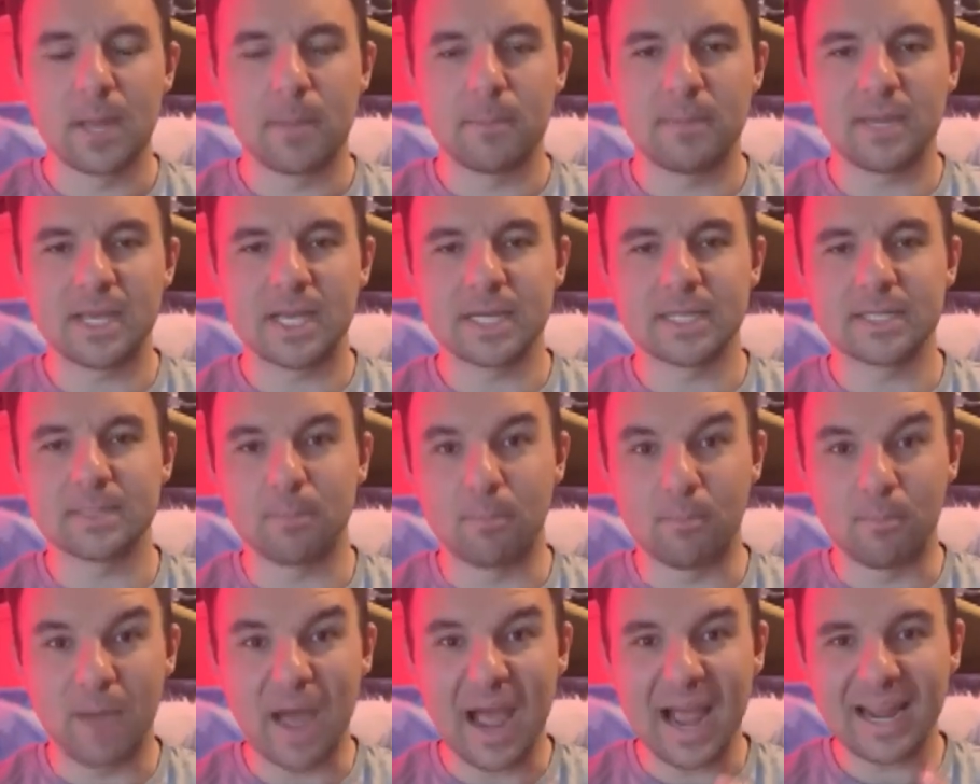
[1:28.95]
Because
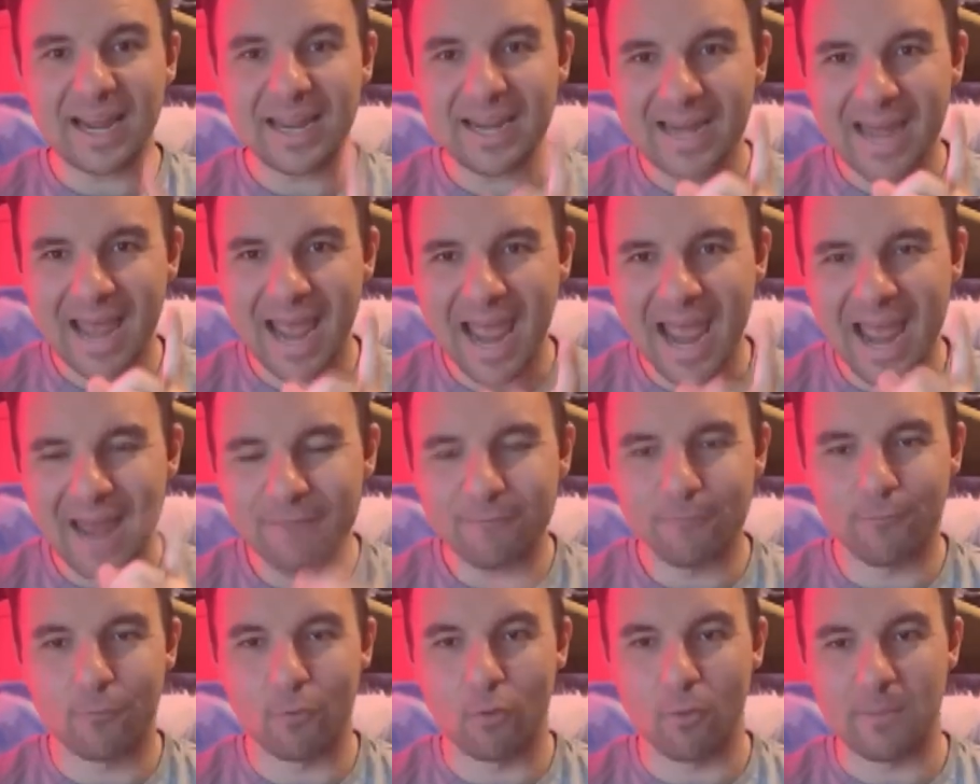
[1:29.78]
back in
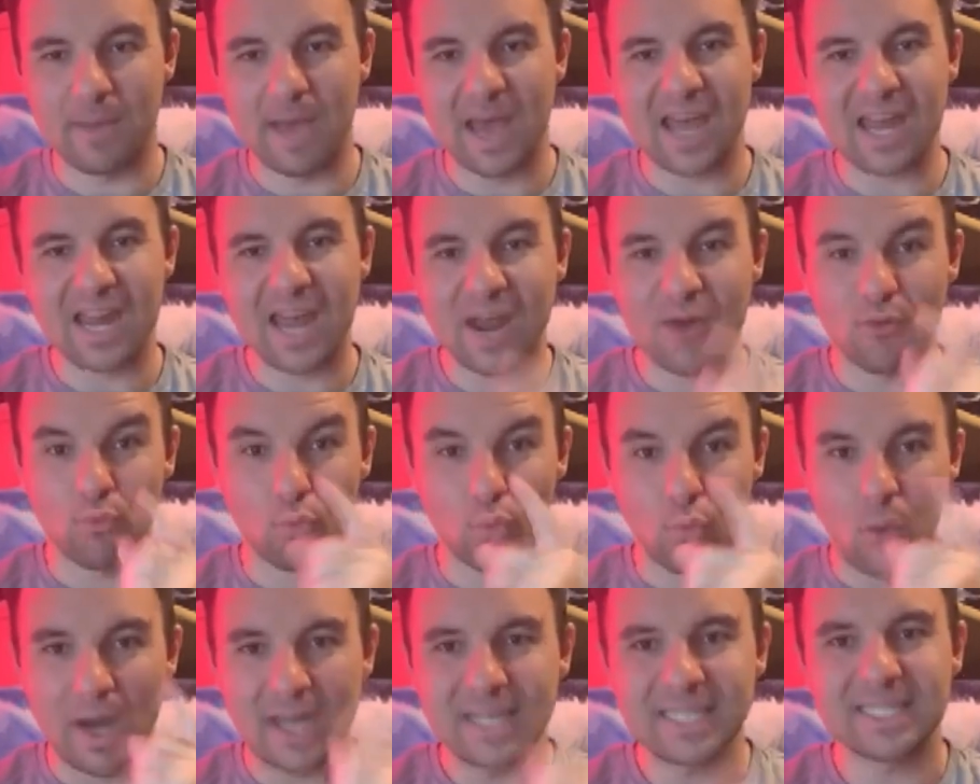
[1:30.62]
hat format at
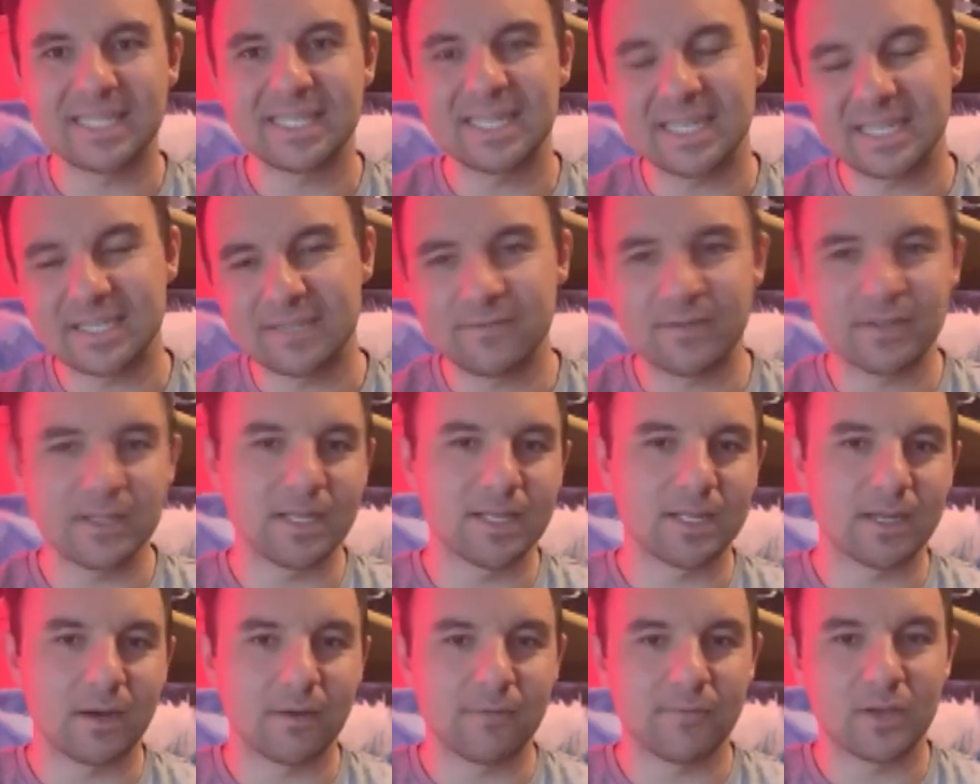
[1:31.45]
YCS
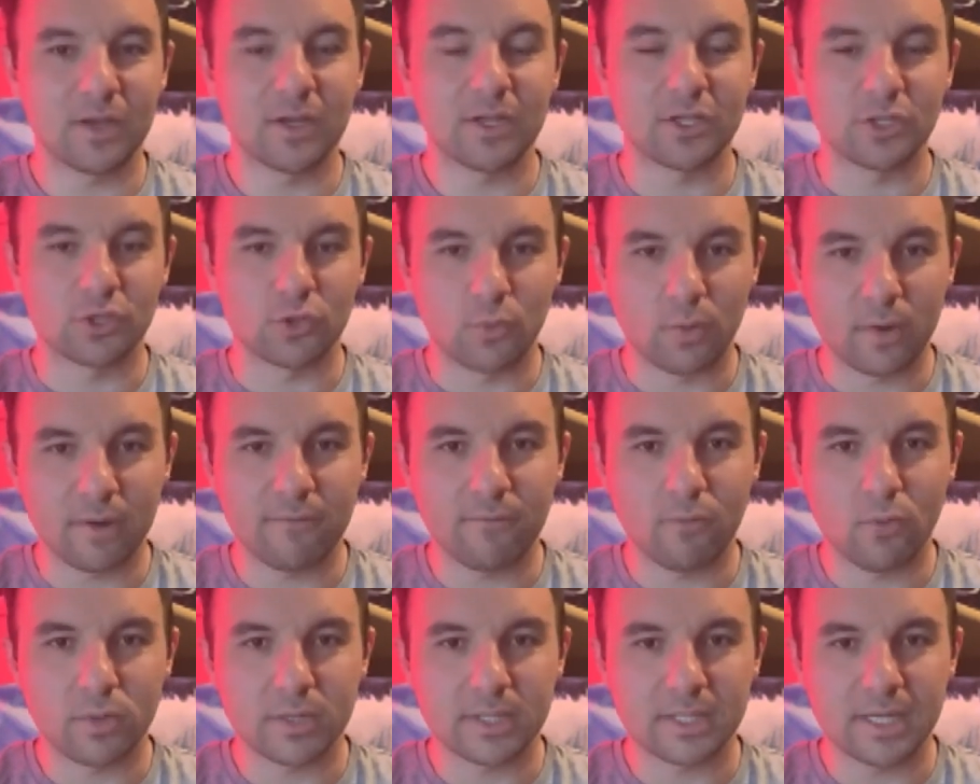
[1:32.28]
Philadelphia in
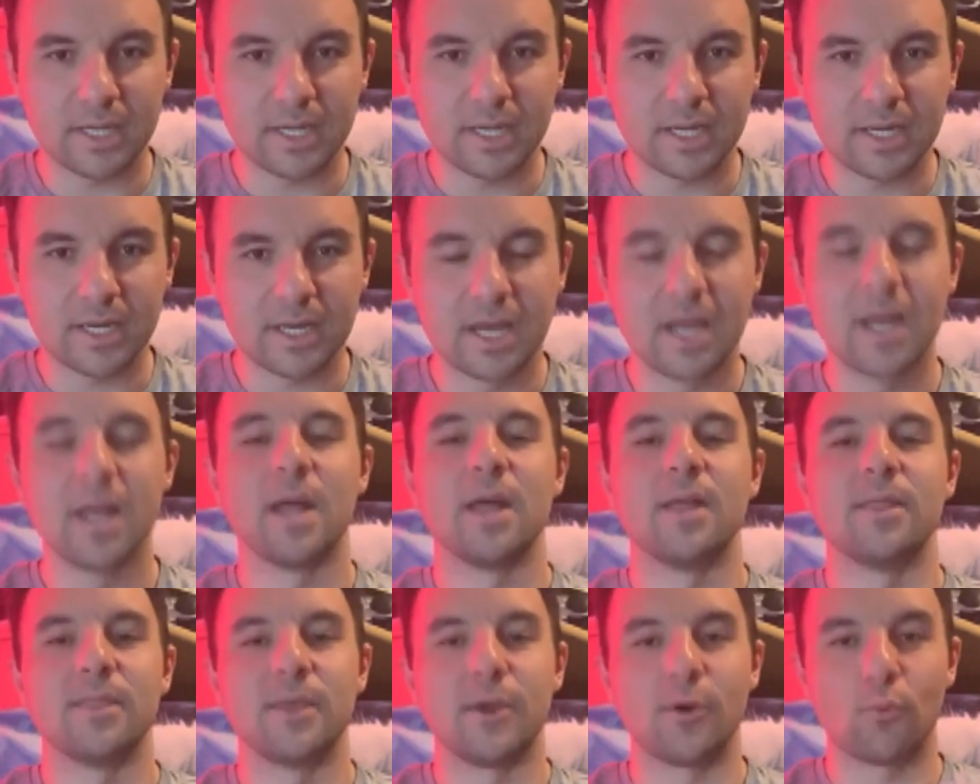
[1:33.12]
2014,
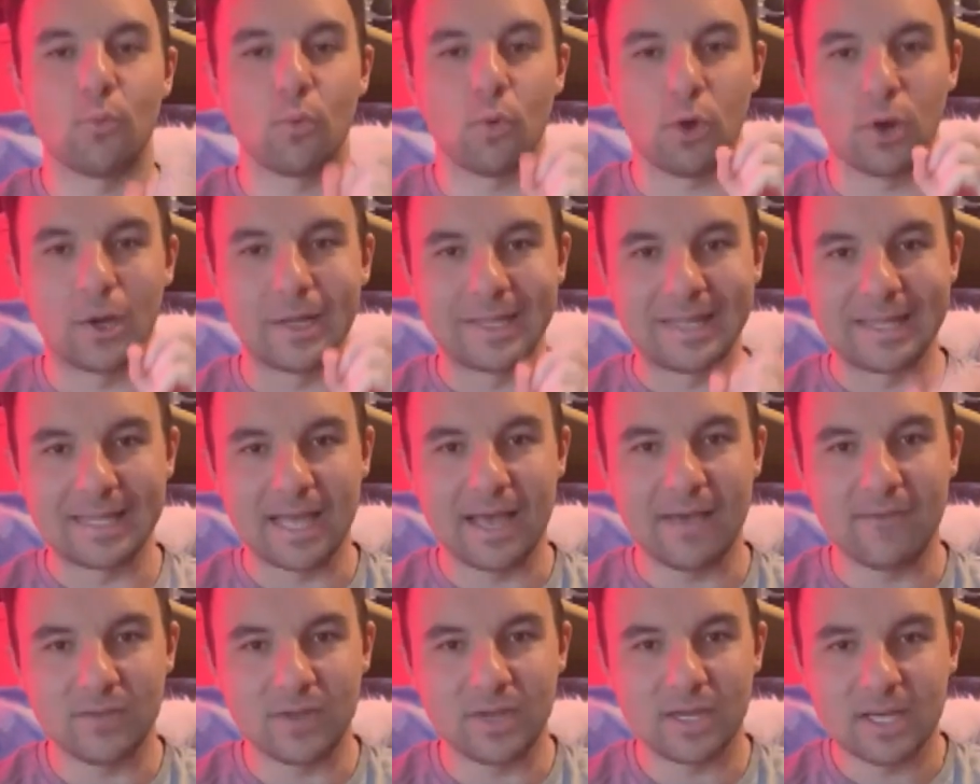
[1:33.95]
there were
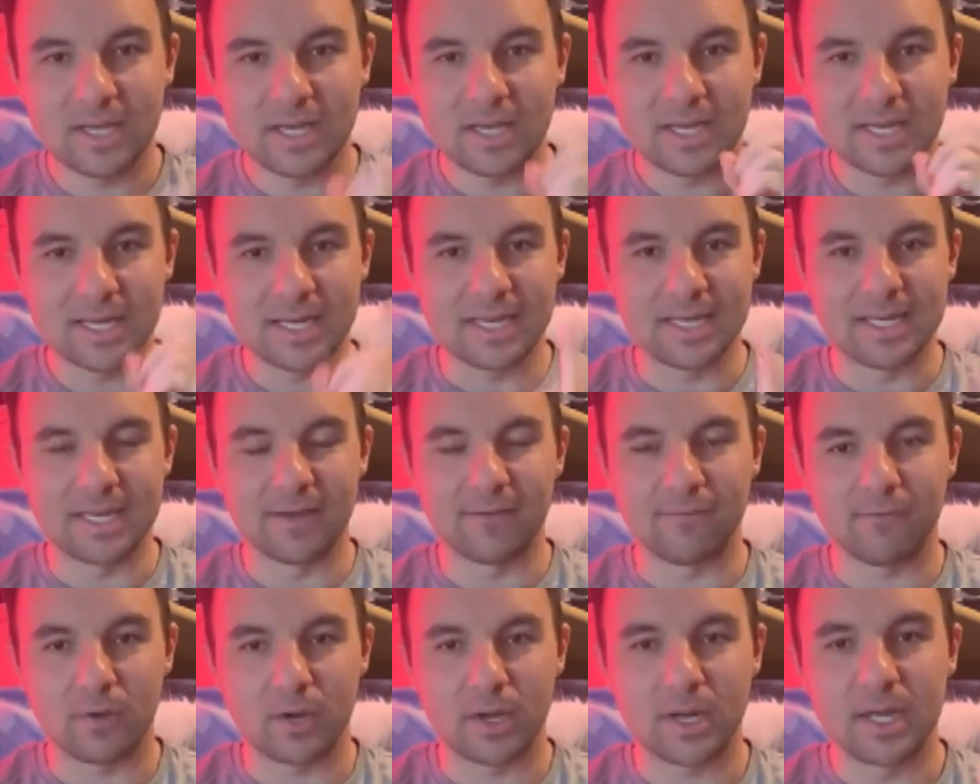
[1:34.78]
11
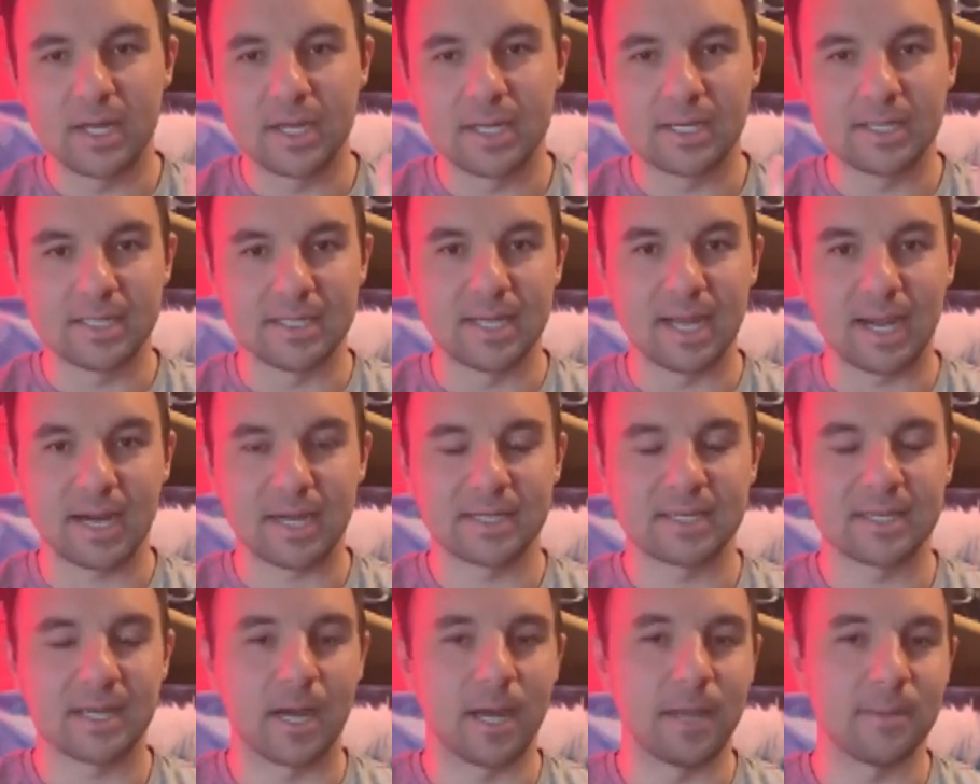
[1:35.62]
different
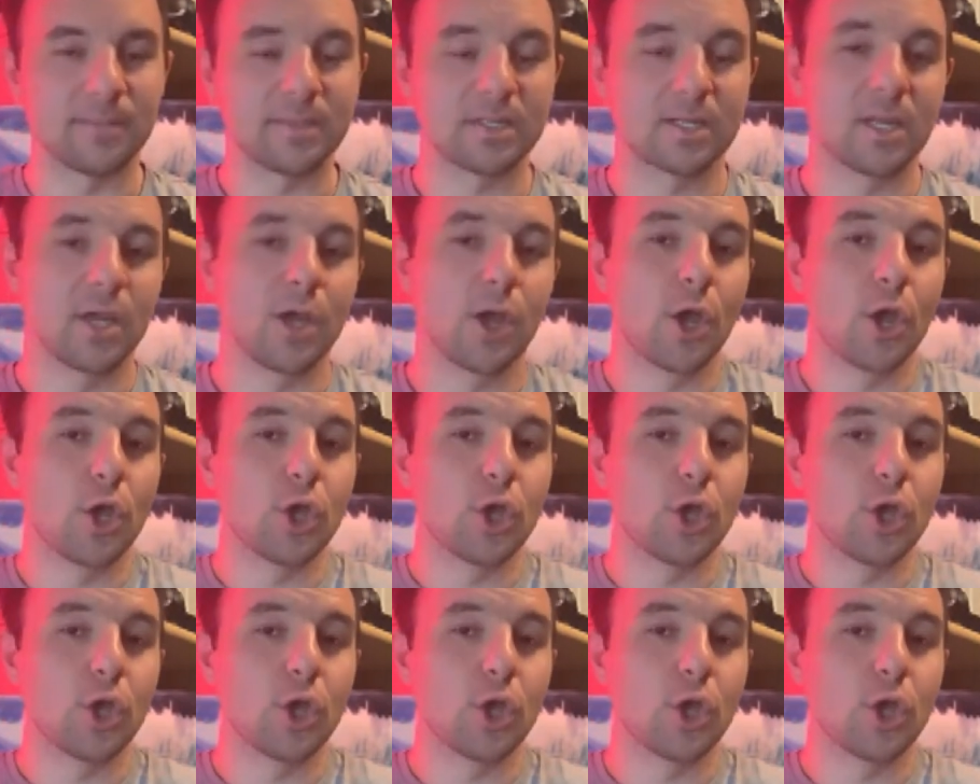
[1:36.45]
deck types.